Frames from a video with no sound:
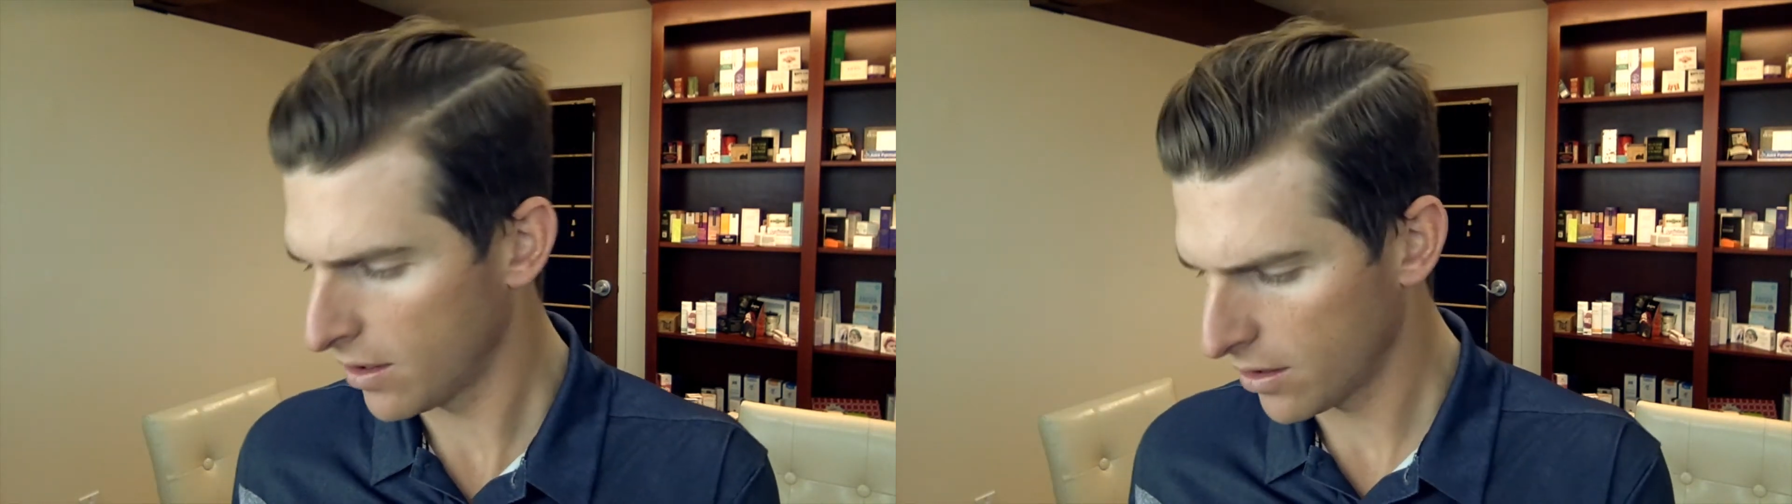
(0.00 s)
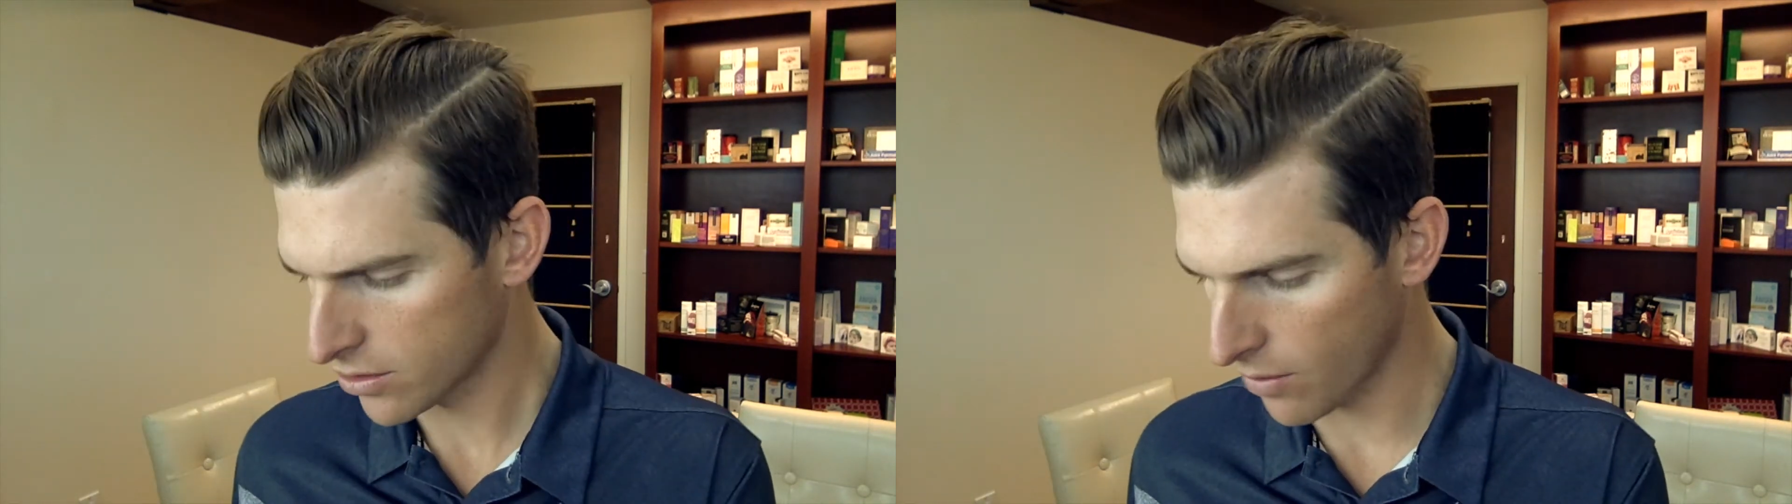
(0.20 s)

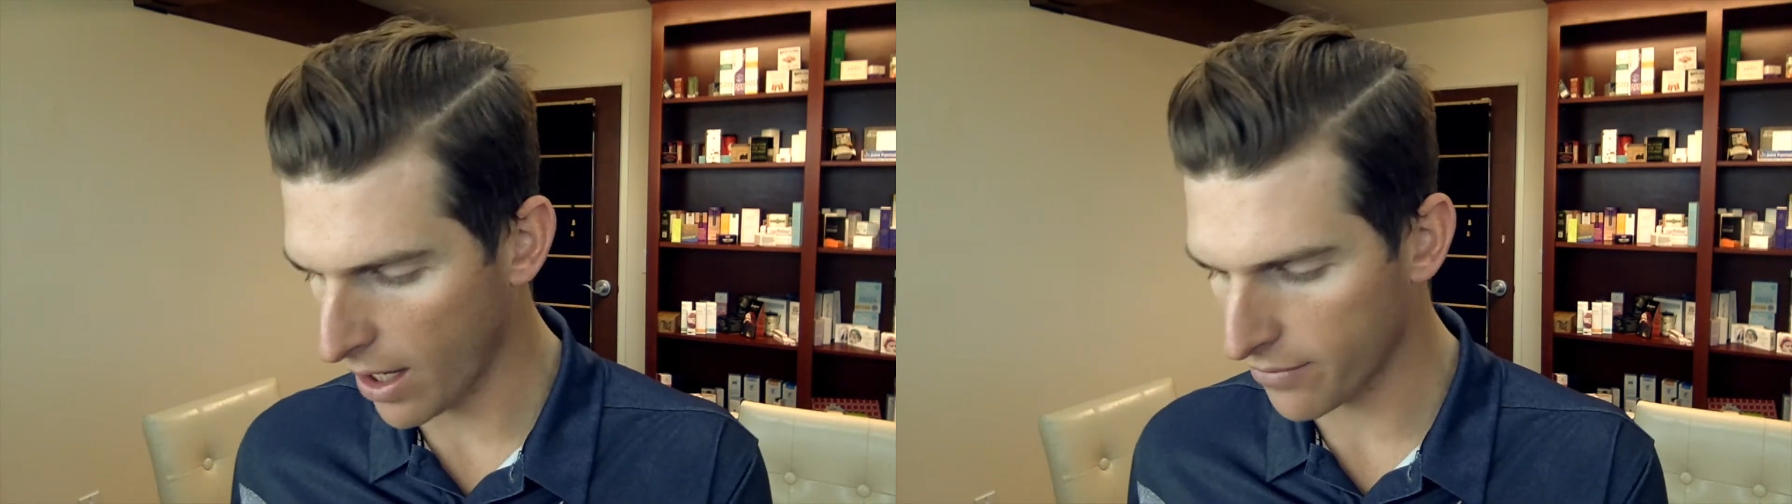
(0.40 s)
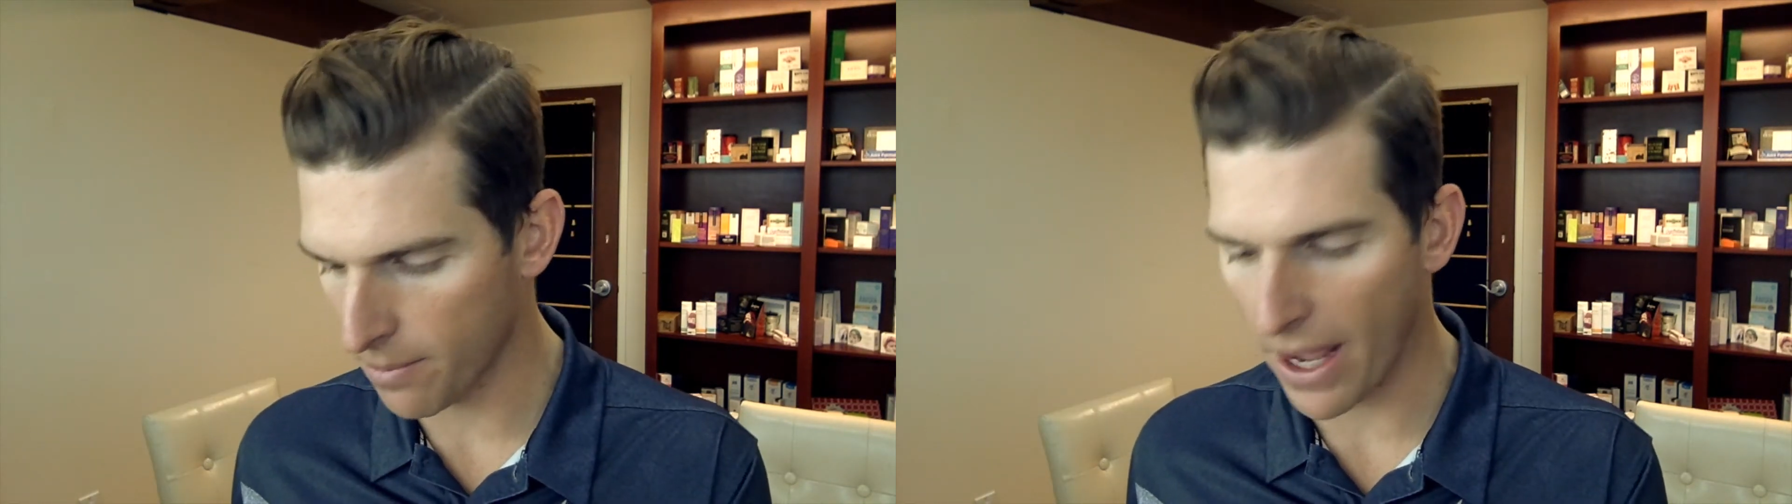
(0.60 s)
So
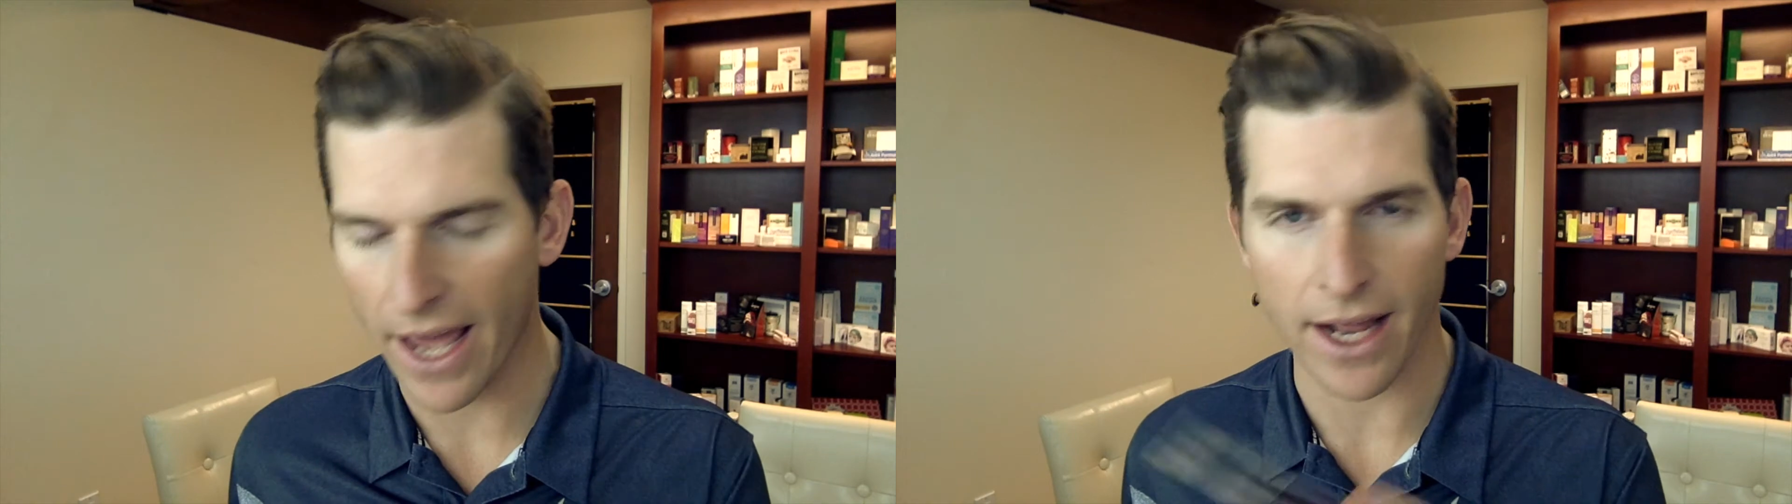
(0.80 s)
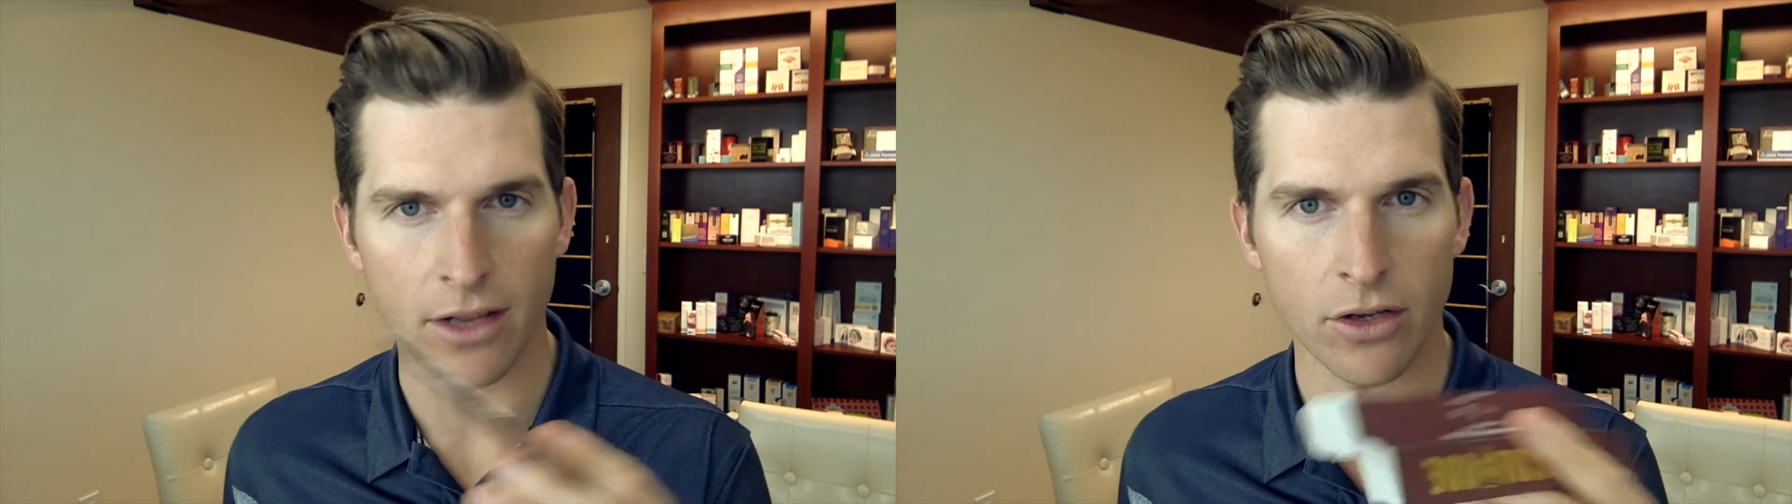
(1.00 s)
right off the
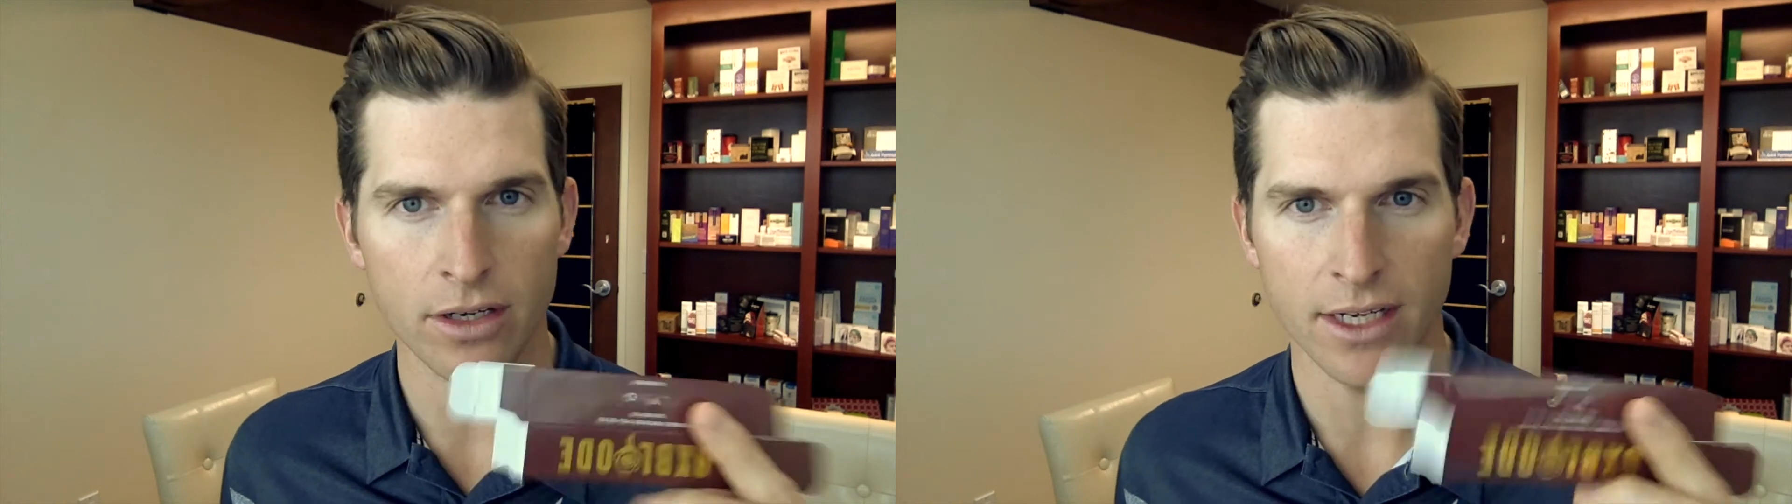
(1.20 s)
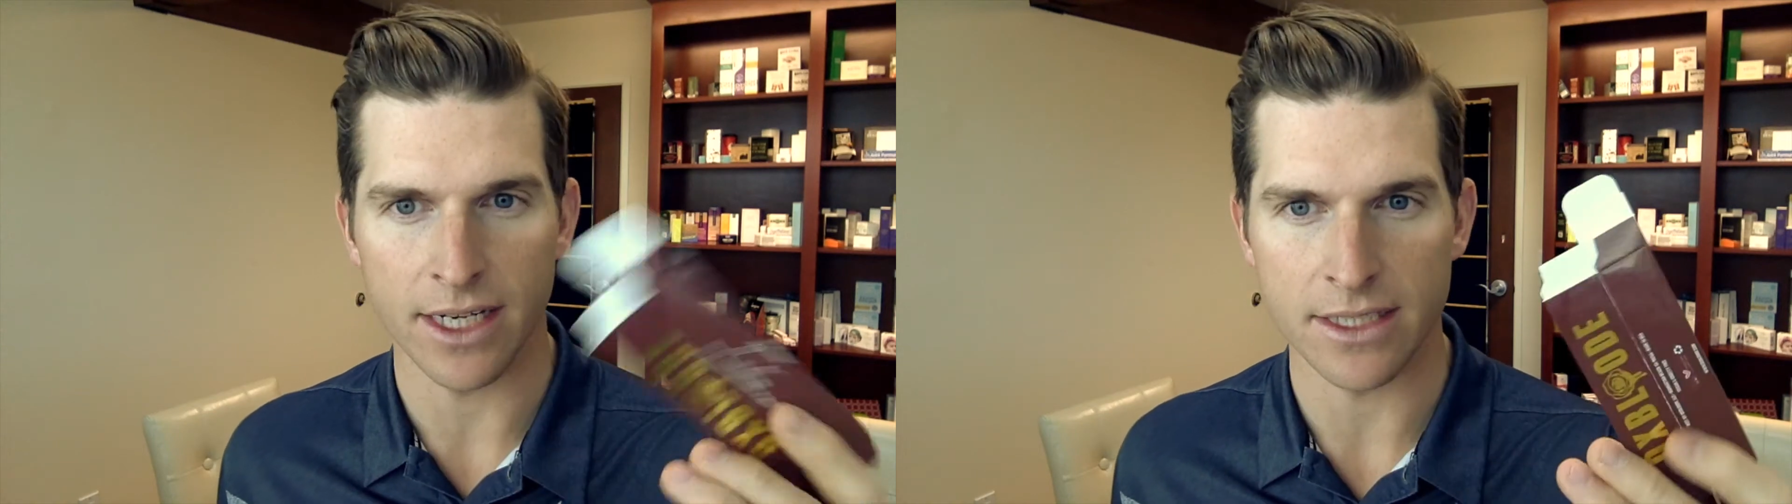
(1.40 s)
bat, I
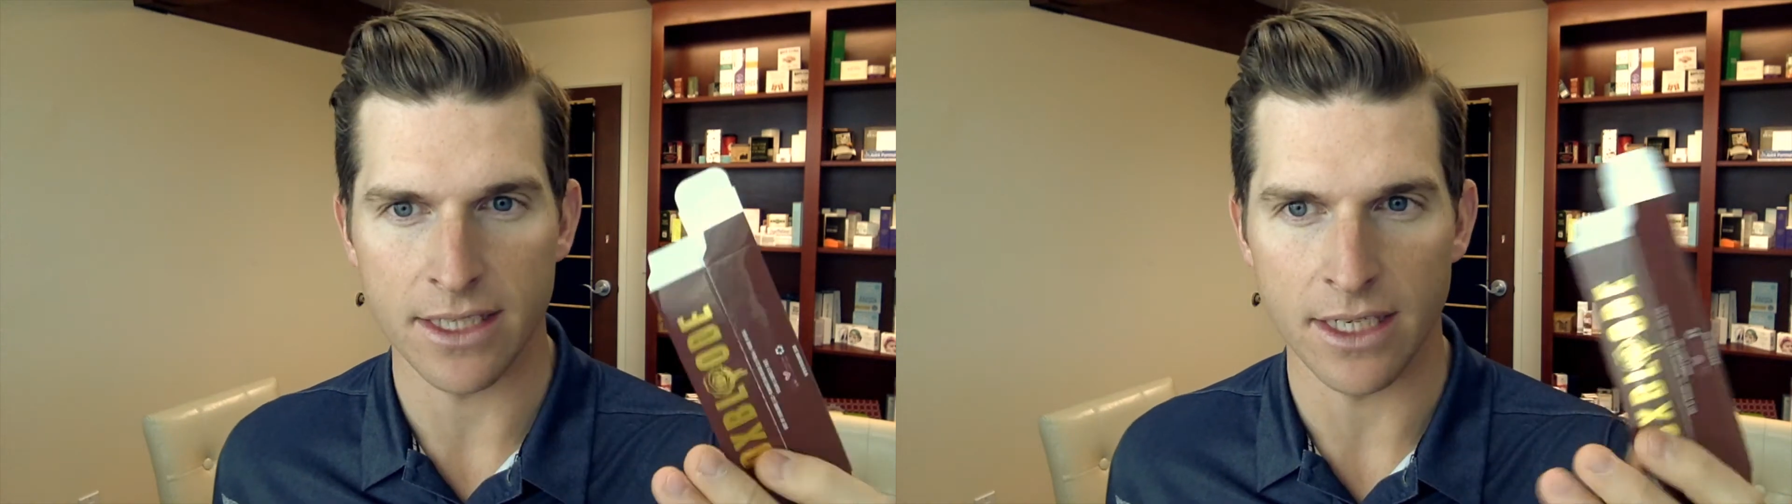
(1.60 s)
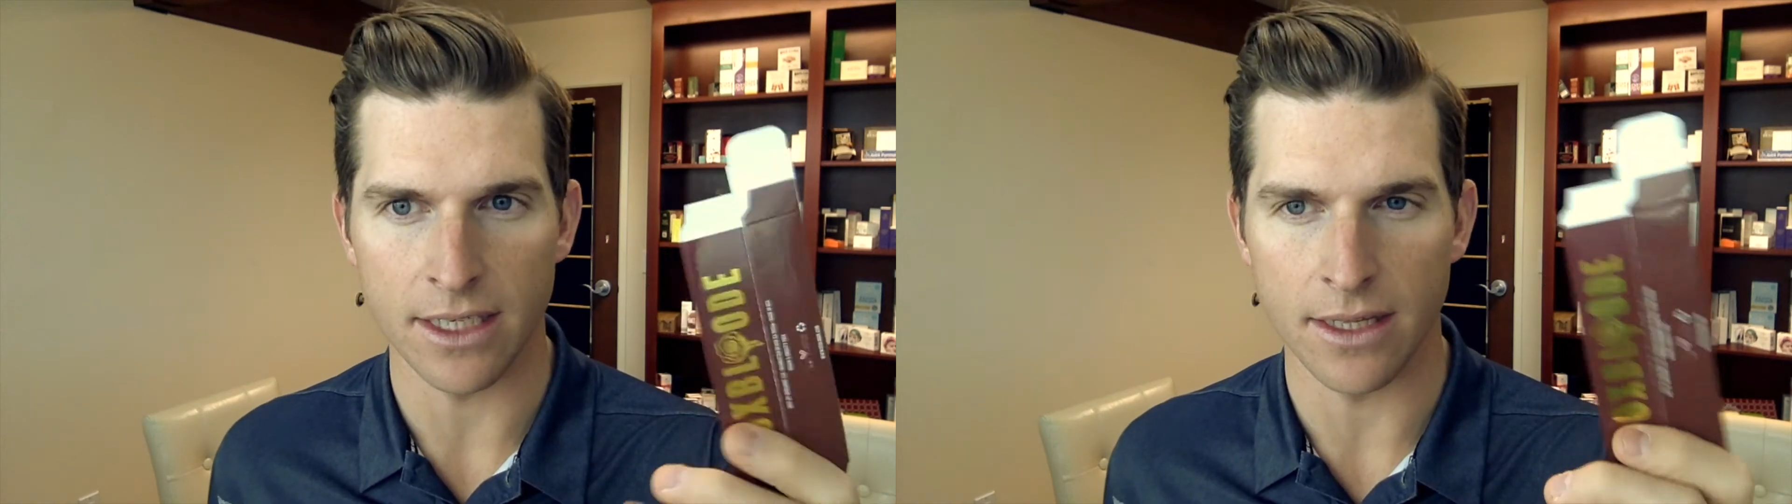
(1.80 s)
look and I
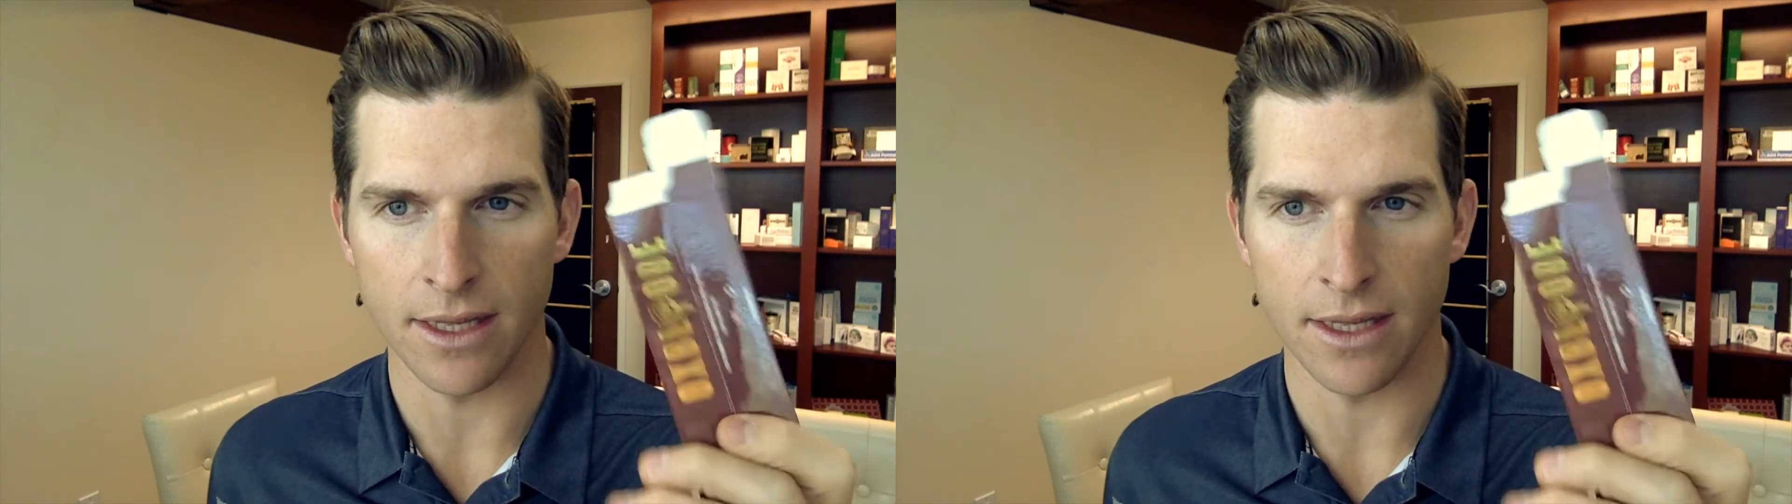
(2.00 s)
see